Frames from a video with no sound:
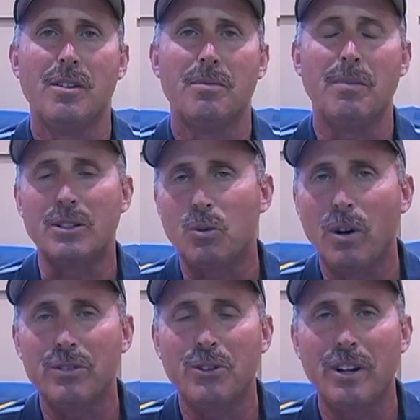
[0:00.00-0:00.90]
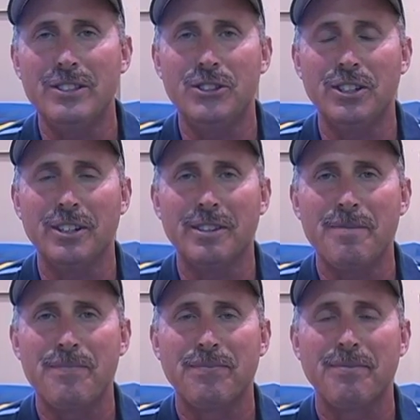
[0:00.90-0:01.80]
My 12th grade year,
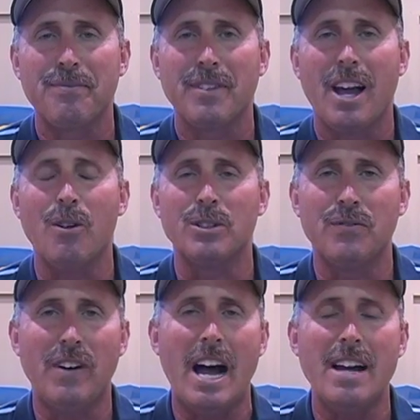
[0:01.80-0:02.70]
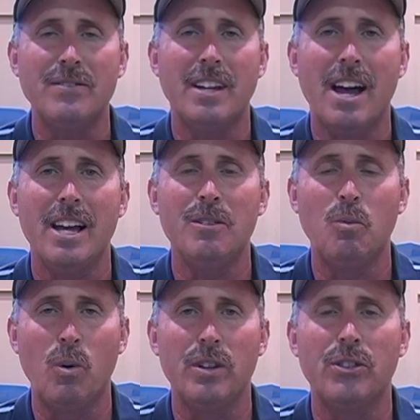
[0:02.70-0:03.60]
I was
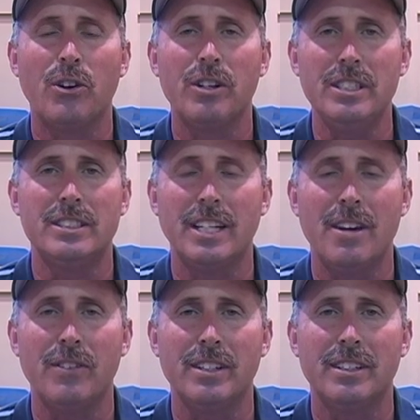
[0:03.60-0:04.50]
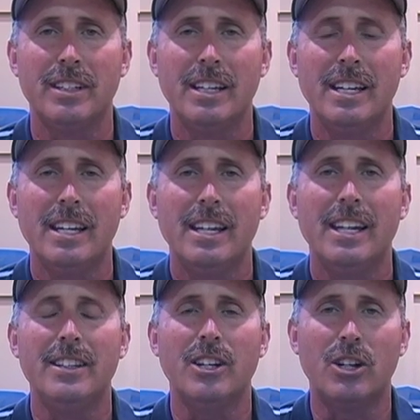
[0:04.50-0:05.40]
5'9", 137,
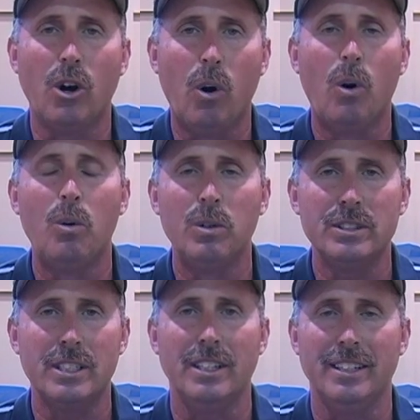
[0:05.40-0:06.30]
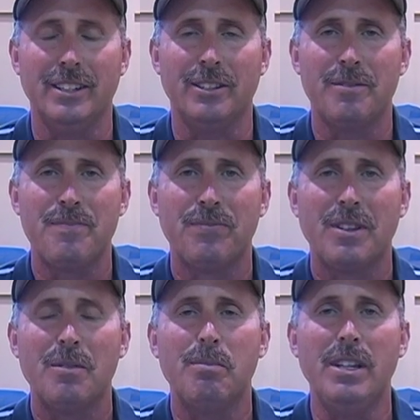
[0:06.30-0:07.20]
and the goal was clear:
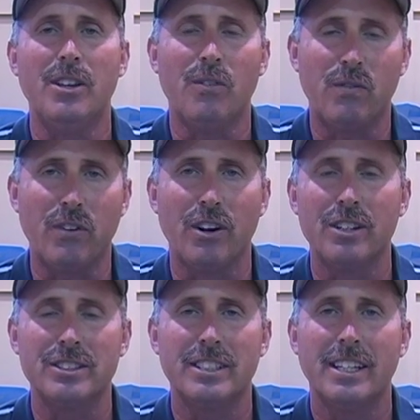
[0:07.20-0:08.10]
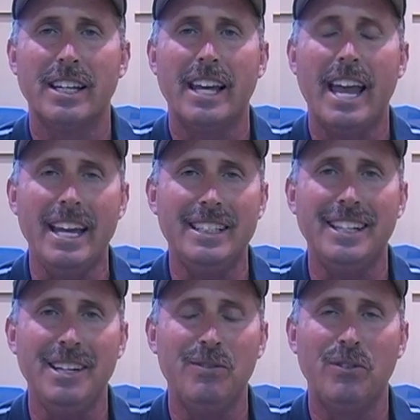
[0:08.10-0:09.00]
be the first
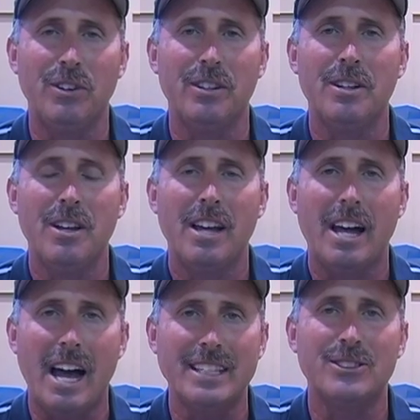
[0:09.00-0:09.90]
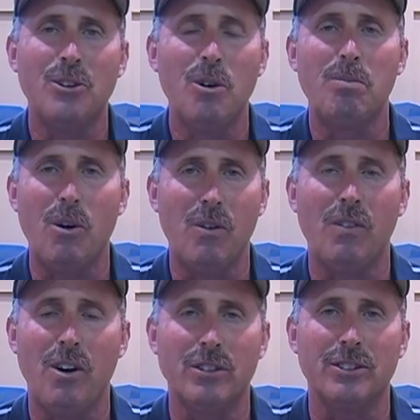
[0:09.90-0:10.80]
18-foot high school pole
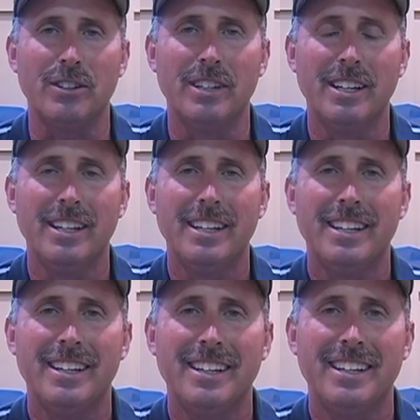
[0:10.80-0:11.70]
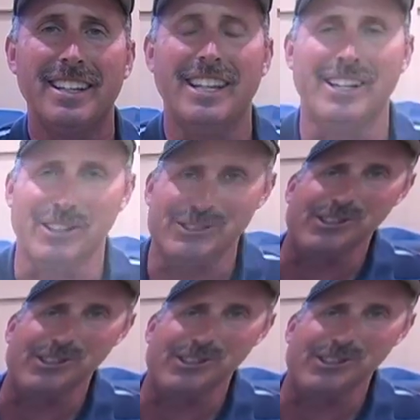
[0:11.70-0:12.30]
vaulter. And let's